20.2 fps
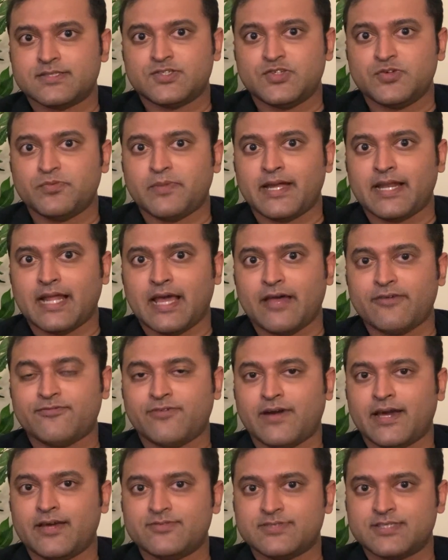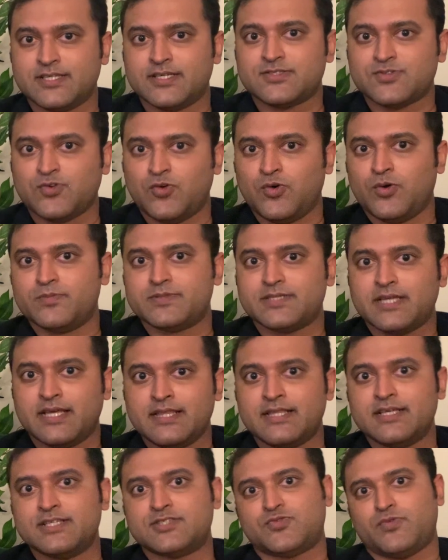you might have 5-6 homes in
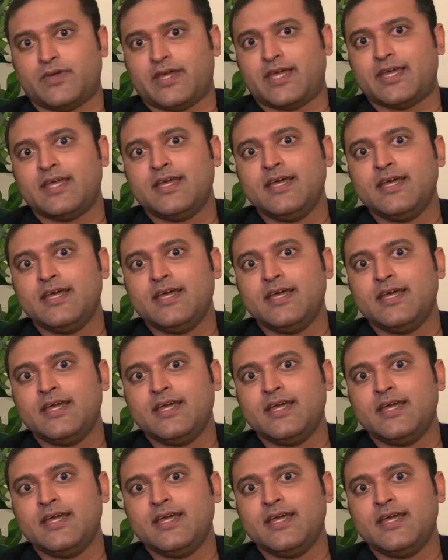this way.